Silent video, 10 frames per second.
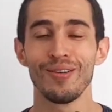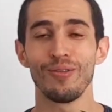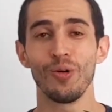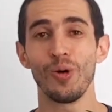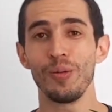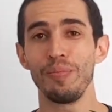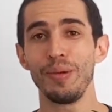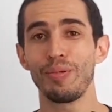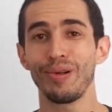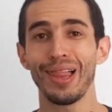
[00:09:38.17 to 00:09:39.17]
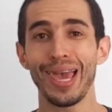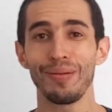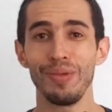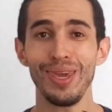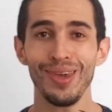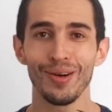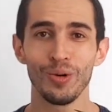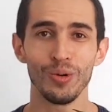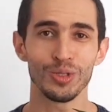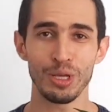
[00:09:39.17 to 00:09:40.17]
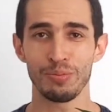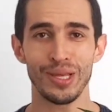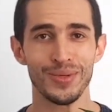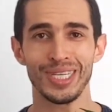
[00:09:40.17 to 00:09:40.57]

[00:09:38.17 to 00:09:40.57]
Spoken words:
for people like me who sometimes